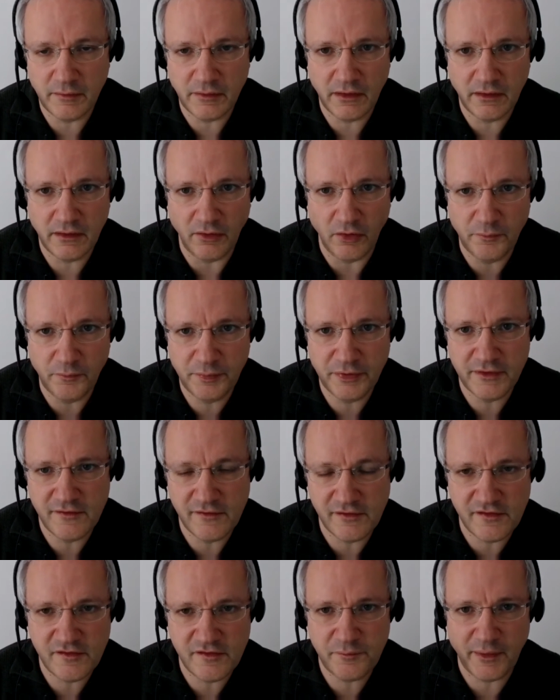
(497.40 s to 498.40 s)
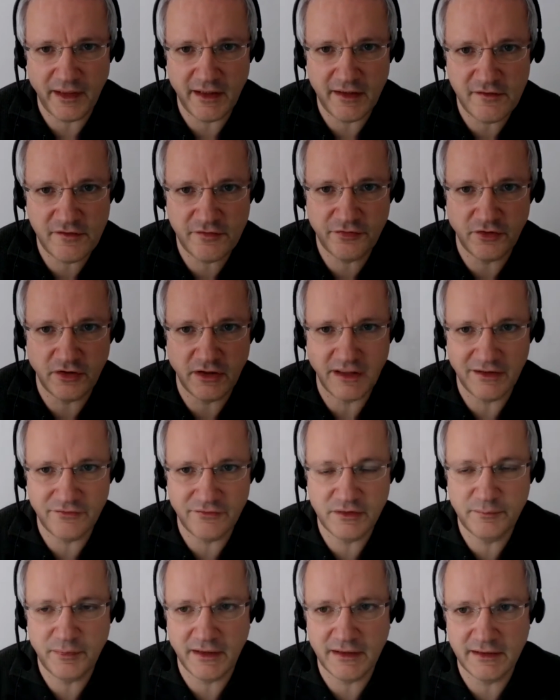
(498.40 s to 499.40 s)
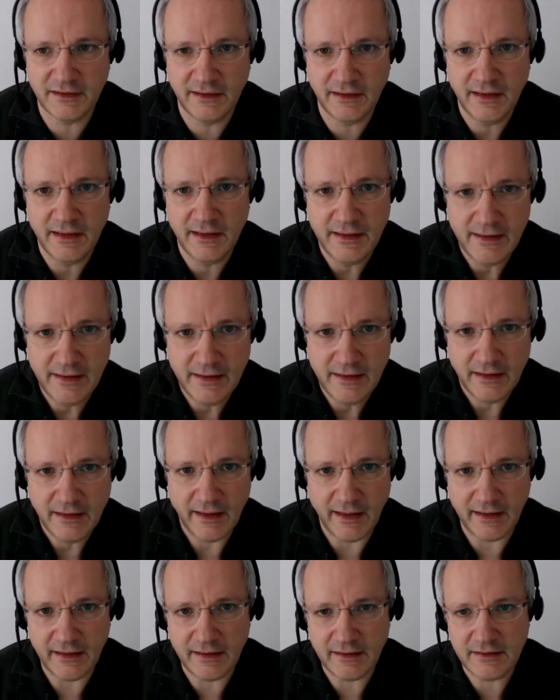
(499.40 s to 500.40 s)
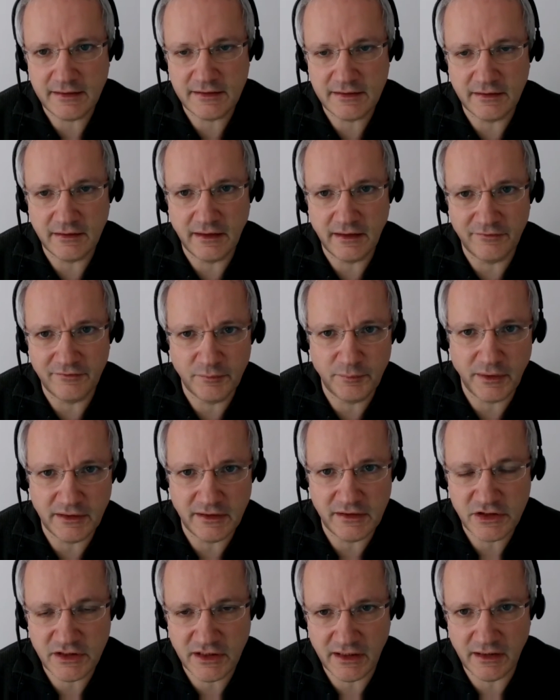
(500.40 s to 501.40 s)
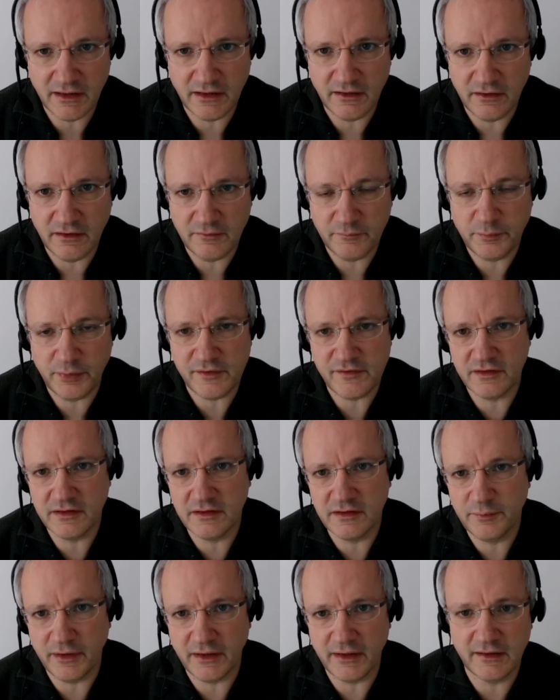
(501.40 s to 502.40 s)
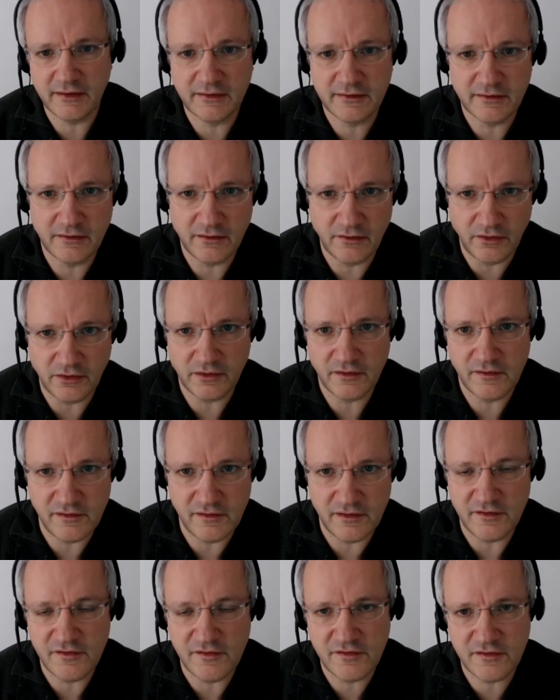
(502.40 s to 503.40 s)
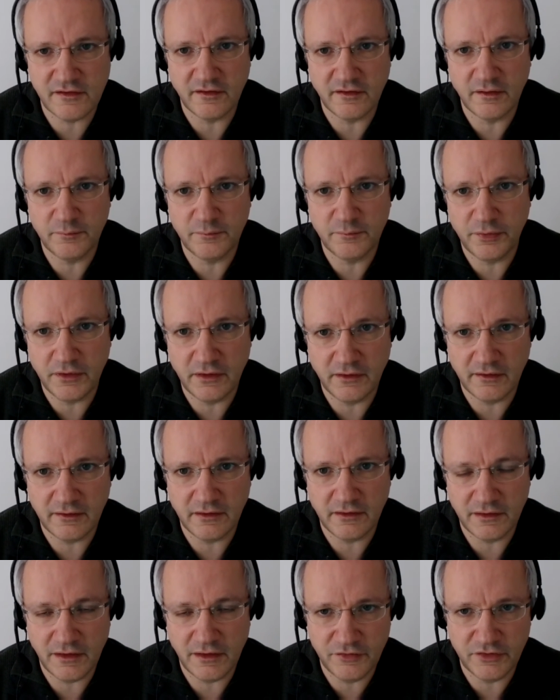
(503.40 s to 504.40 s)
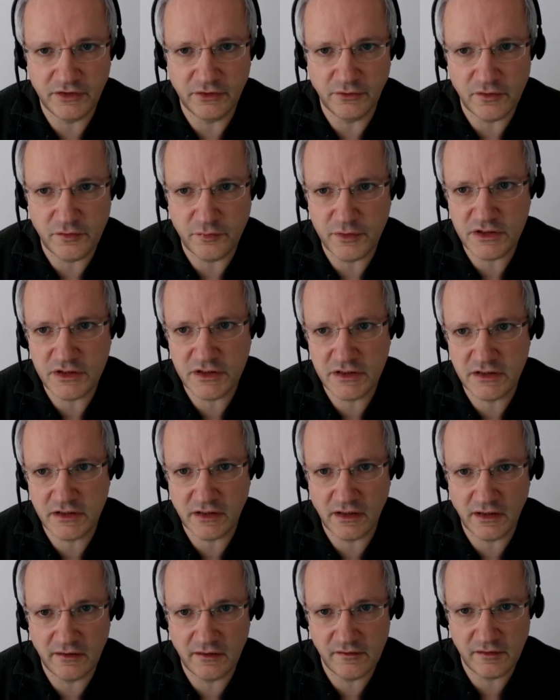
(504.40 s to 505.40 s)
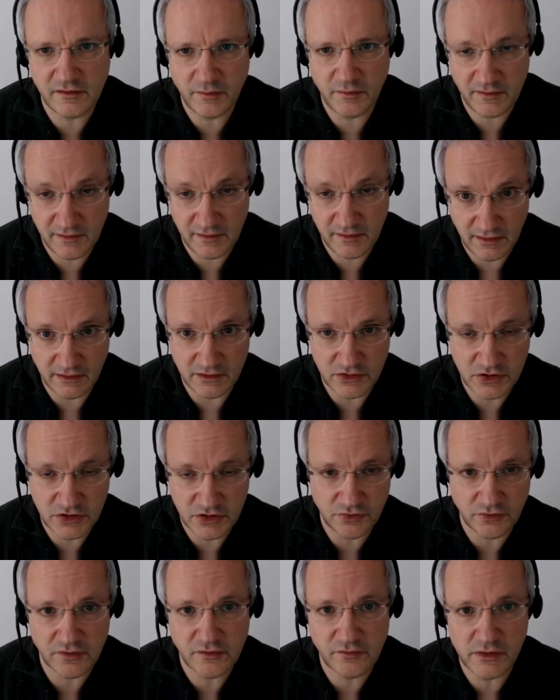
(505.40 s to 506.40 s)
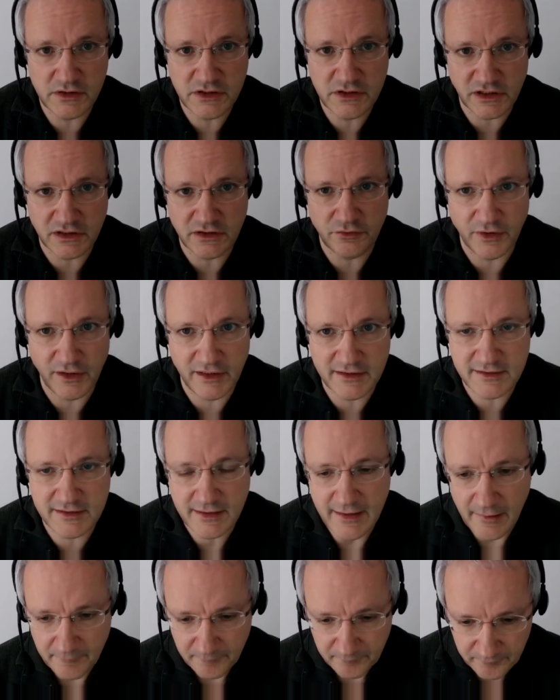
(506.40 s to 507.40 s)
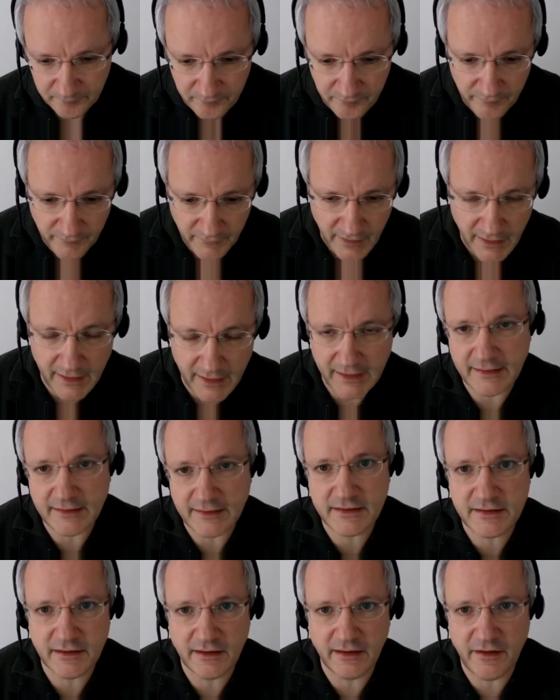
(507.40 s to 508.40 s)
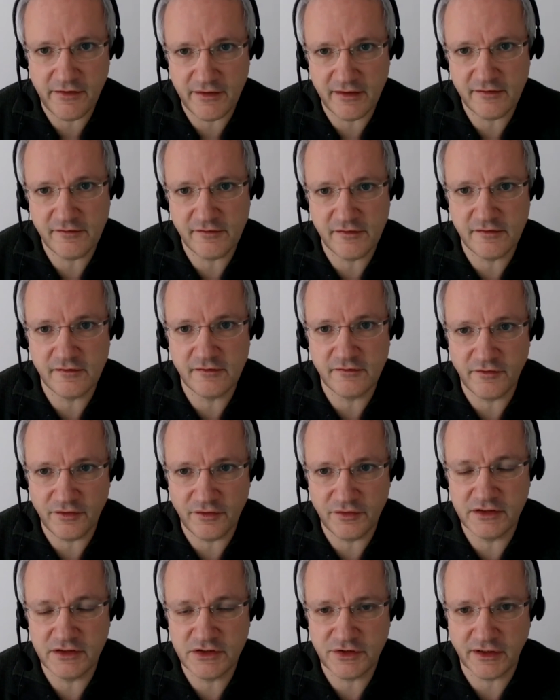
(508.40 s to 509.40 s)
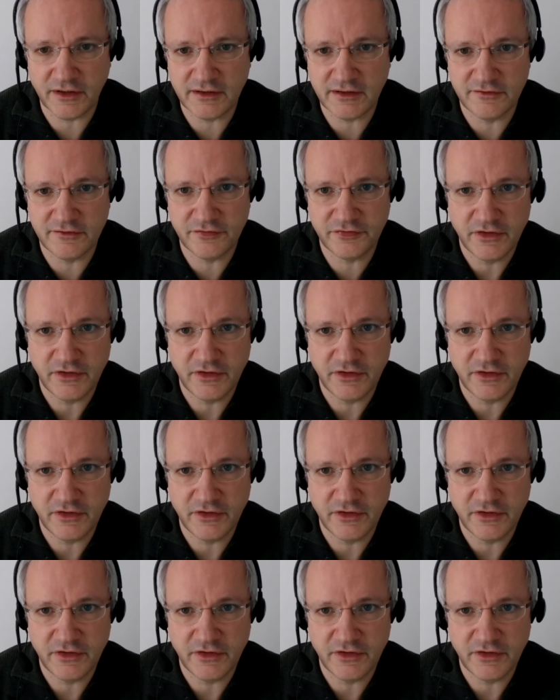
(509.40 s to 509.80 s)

open this space for everybody, and everybody shall participate on these revenues which the insurance will generate. And I think this is a very attractive